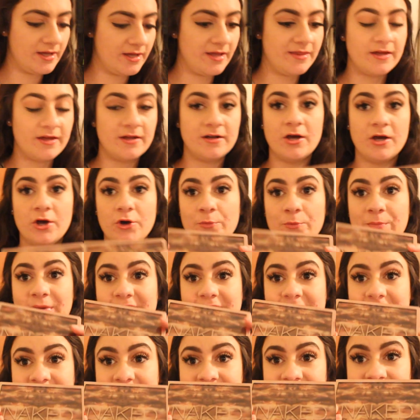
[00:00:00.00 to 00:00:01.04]
And then, oh my
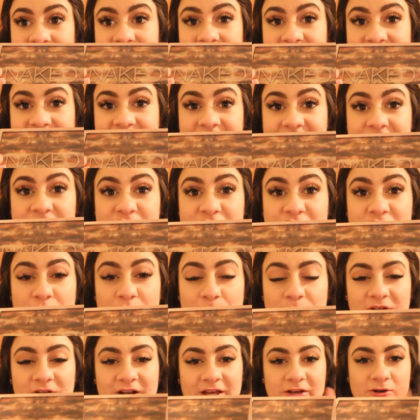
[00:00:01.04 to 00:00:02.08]
goodness, guys, this is so
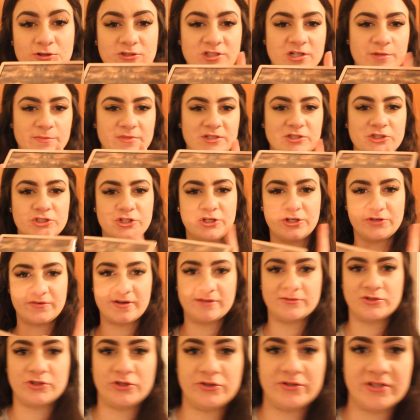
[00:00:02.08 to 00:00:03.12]
pretty. Hold on, I'm going to turn
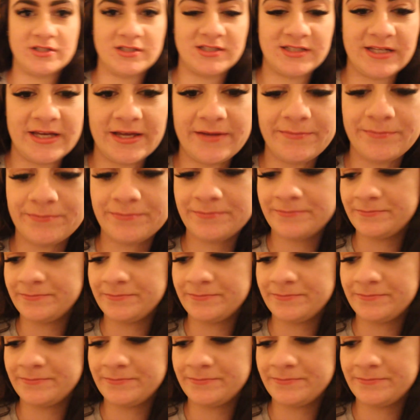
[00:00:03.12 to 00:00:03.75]
around so you can see it.